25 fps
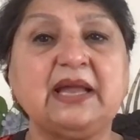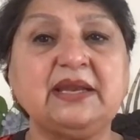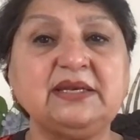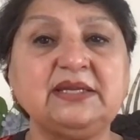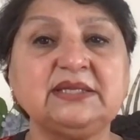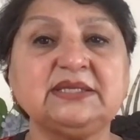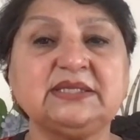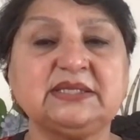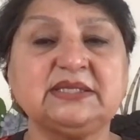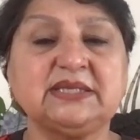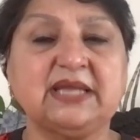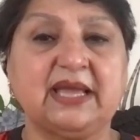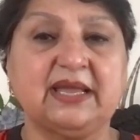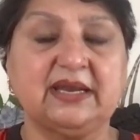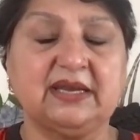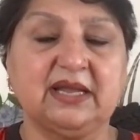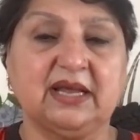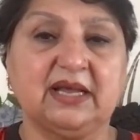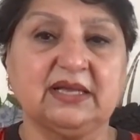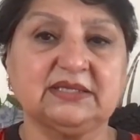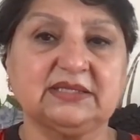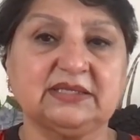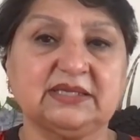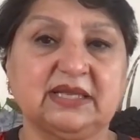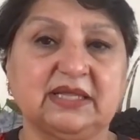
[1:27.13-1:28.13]
understand
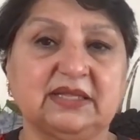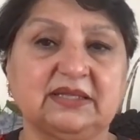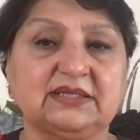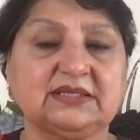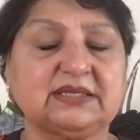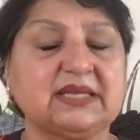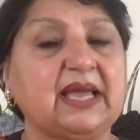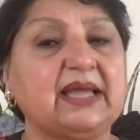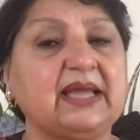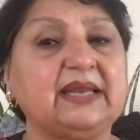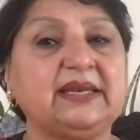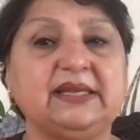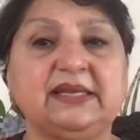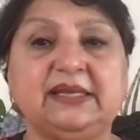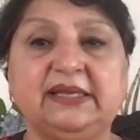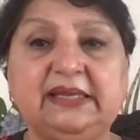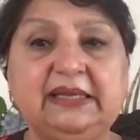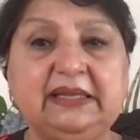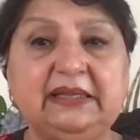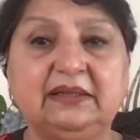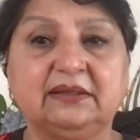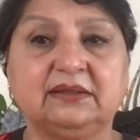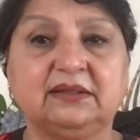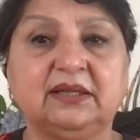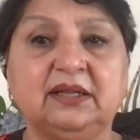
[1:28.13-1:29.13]
ourselves and
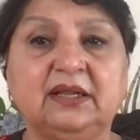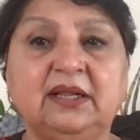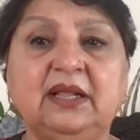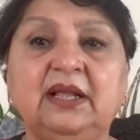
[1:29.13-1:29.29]
heal.